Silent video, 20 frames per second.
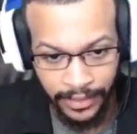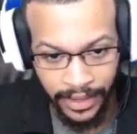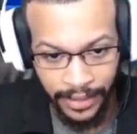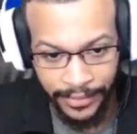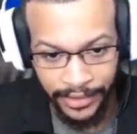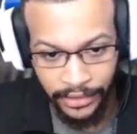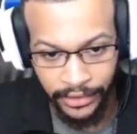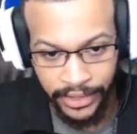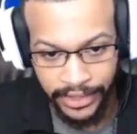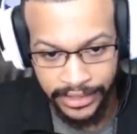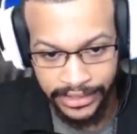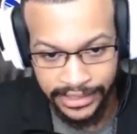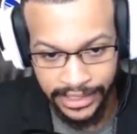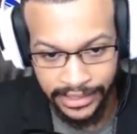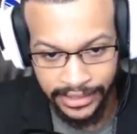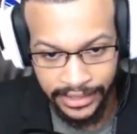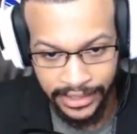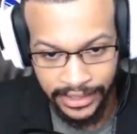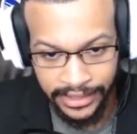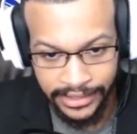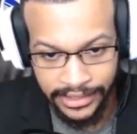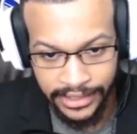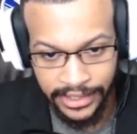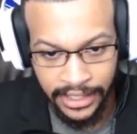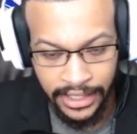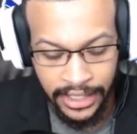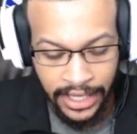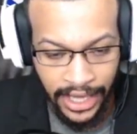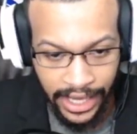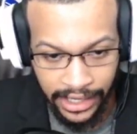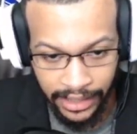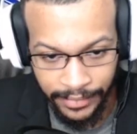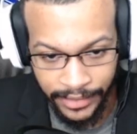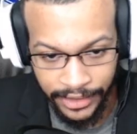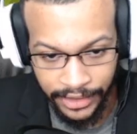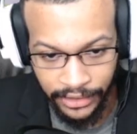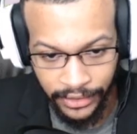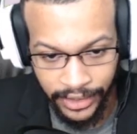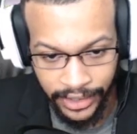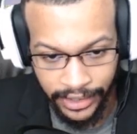I'm going to go ahead and take this, and I'm going
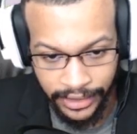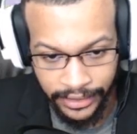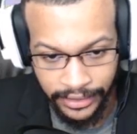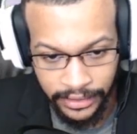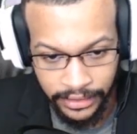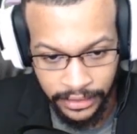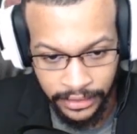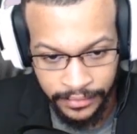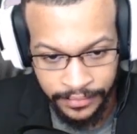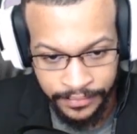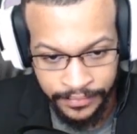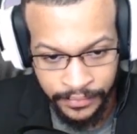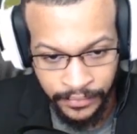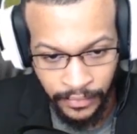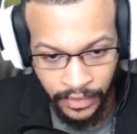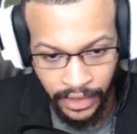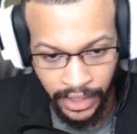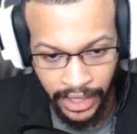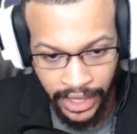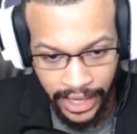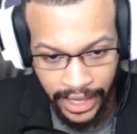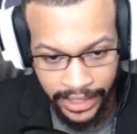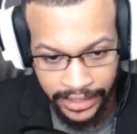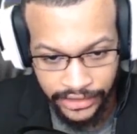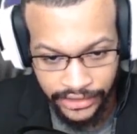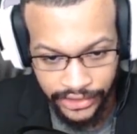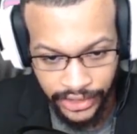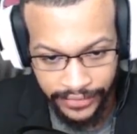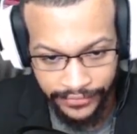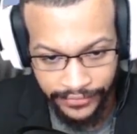to go ahead and try and